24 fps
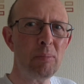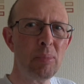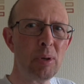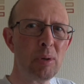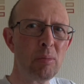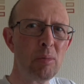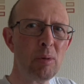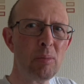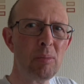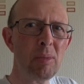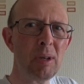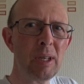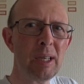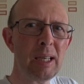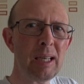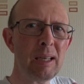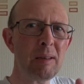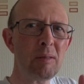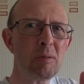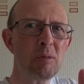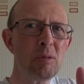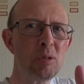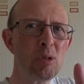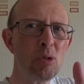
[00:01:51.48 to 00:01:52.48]

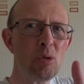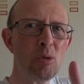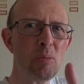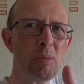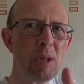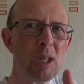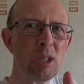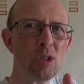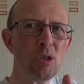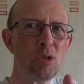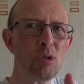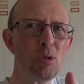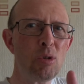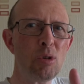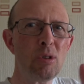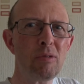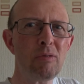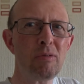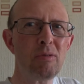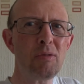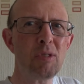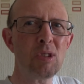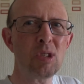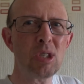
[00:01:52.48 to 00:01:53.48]
probably do a mixture
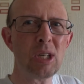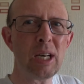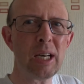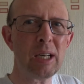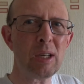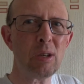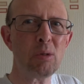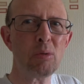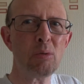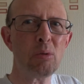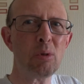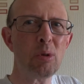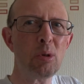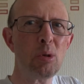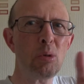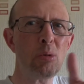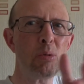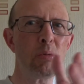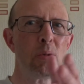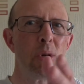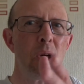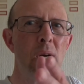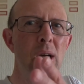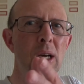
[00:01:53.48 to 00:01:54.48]
of the cycle
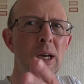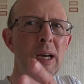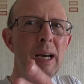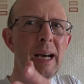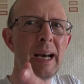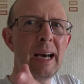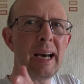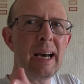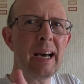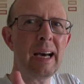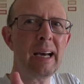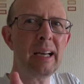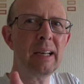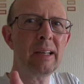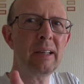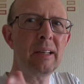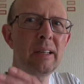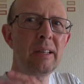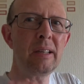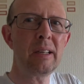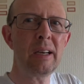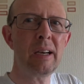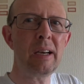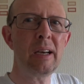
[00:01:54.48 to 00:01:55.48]
route
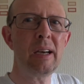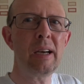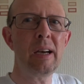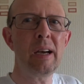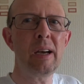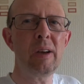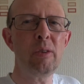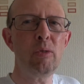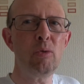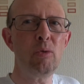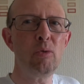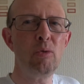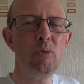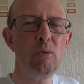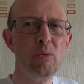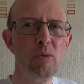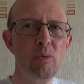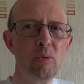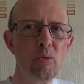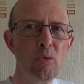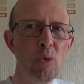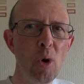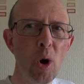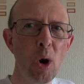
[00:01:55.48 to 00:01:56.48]
and
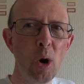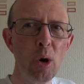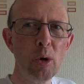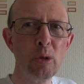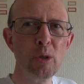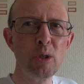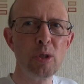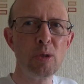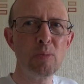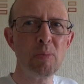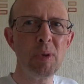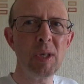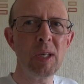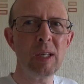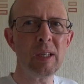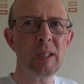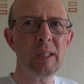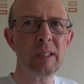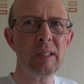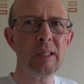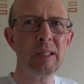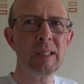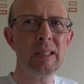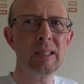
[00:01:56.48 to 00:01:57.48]
roads,
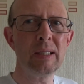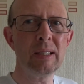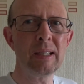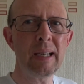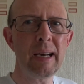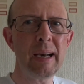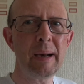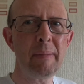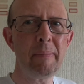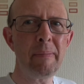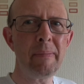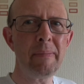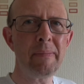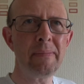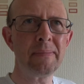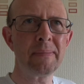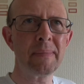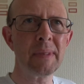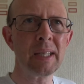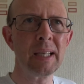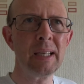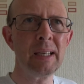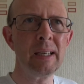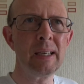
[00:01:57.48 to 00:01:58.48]
because I
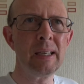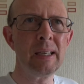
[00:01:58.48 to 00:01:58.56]
do